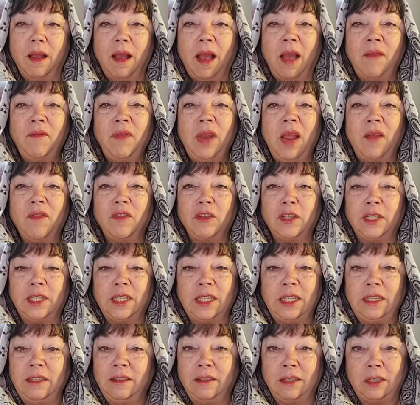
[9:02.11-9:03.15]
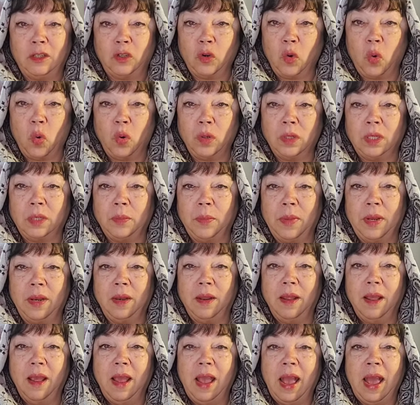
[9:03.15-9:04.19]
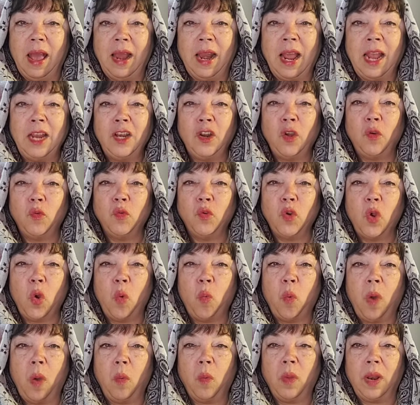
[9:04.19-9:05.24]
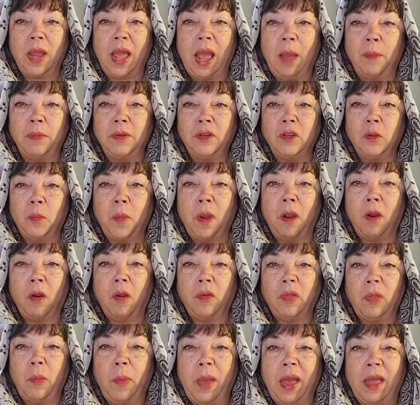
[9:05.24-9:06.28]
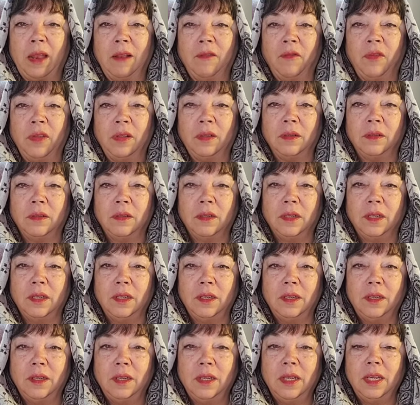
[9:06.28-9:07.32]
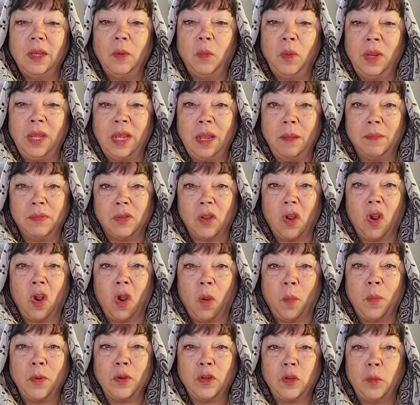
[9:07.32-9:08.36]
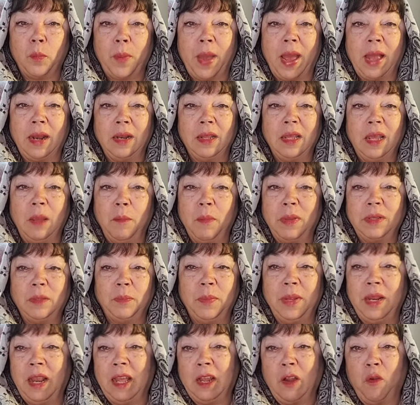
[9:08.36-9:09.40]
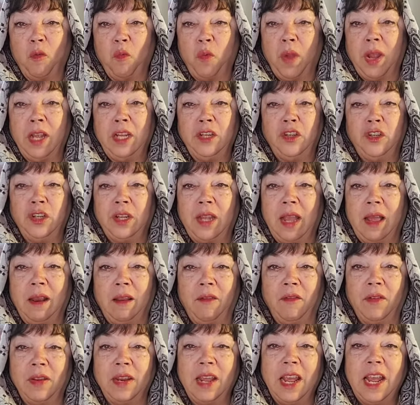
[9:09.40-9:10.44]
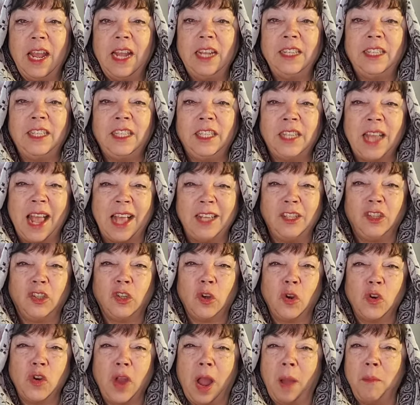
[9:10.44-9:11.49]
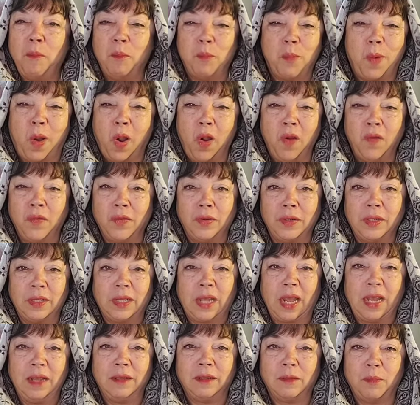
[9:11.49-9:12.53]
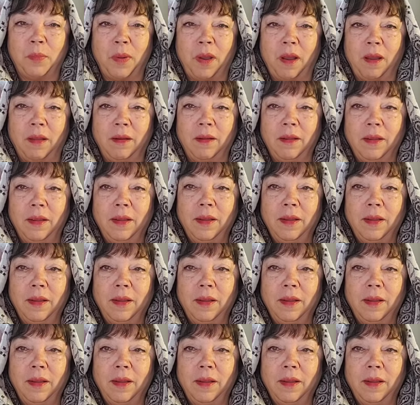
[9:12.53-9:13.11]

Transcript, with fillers: I've never seen such a horseman, and I don't know what will happen tomorrow on the battlefield. When he comes armored to battle, he must be like a raging elephant, his stature a marvel to gaze upon.